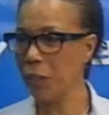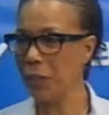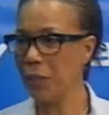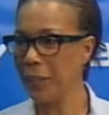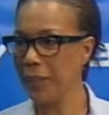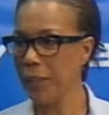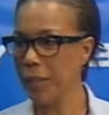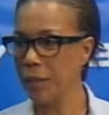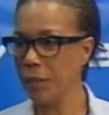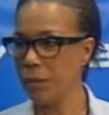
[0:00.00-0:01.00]
we are going to
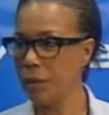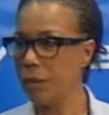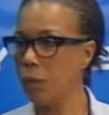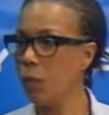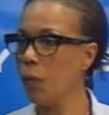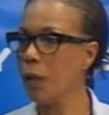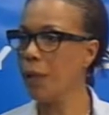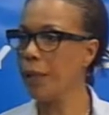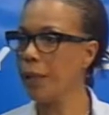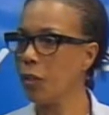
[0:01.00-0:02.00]
ask you is,
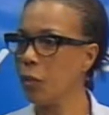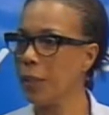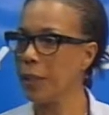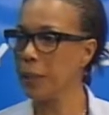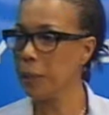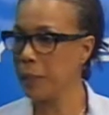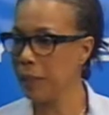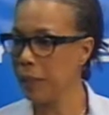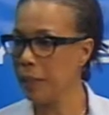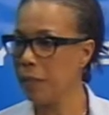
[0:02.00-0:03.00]
can you
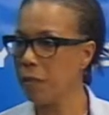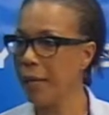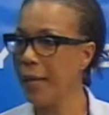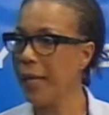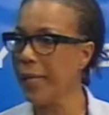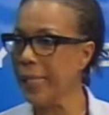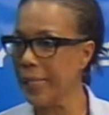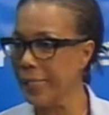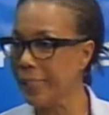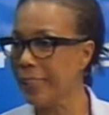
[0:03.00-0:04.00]
define
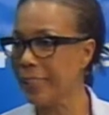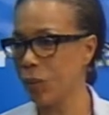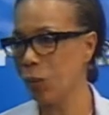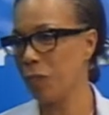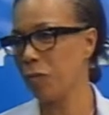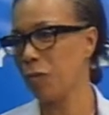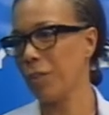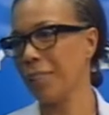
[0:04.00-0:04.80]
eating disorder for us?